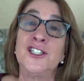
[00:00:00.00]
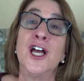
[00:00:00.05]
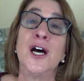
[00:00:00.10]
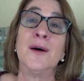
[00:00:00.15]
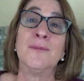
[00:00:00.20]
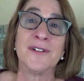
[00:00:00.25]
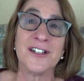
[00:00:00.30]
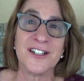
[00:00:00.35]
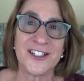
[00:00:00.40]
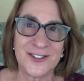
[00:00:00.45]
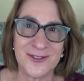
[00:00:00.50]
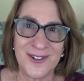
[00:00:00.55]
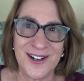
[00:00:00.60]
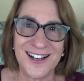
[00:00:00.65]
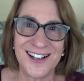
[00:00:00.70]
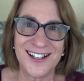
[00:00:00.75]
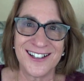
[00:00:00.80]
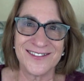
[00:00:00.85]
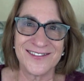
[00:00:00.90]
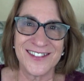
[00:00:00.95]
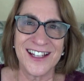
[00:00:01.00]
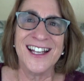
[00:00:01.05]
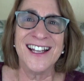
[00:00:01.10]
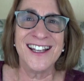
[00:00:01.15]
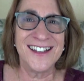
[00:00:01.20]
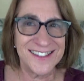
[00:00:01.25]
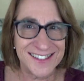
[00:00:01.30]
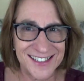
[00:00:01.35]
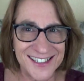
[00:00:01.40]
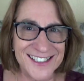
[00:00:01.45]
number 12
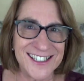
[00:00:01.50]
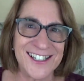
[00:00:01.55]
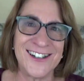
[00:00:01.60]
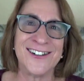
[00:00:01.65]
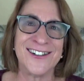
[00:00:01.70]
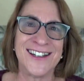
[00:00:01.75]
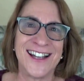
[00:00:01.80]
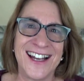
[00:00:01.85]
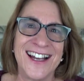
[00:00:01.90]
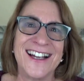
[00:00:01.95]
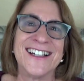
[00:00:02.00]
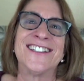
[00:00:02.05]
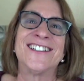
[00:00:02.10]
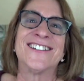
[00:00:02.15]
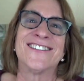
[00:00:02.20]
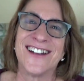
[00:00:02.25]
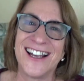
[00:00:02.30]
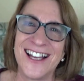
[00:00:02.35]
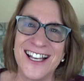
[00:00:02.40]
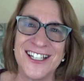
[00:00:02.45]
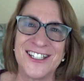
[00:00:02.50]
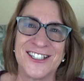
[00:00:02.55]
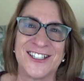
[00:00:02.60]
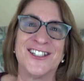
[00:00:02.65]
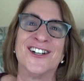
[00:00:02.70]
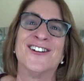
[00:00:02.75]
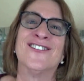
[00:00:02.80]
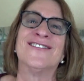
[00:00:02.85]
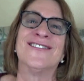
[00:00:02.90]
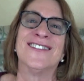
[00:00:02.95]
is to don't act your age.
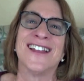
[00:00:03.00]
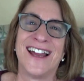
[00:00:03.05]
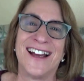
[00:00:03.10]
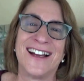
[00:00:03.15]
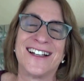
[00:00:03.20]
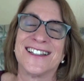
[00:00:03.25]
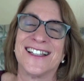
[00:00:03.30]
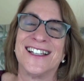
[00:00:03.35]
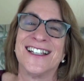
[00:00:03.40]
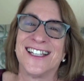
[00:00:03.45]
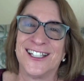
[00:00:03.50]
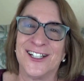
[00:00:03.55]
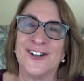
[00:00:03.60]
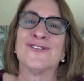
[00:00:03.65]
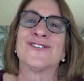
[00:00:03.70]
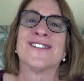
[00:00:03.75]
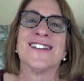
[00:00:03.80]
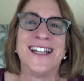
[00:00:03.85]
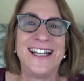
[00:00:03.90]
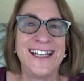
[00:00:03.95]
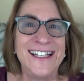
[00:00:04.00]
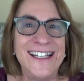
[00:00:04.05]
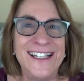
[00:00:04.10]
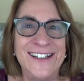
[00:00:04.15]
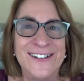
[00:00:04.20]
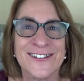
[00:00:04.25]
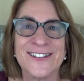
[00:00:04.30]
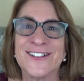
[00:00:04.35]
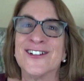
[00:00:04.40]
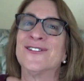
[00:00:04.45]
Don't act like an old lady
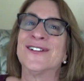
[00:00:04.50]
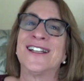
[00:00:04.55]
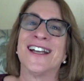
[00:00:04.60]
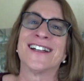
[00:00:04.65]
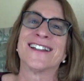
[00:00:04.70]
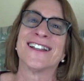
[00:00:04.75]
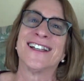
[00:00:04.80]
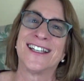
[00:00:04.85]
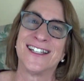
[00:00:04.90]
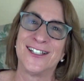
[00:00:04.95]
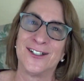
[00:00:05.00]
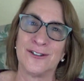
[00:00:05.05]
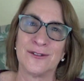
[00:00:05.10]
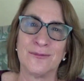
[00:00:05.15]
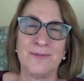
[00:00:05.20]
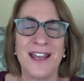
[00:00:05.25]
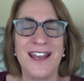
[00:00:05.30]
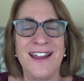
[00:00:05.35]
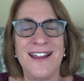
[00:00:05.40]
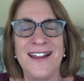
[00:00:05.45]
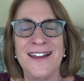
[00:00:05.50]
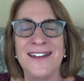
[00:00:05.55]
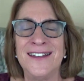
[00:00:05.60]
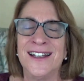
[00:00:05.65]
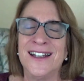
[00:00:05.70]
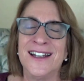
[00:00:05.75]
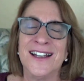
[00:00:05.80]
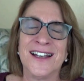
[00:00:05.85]
or don't act like an old man.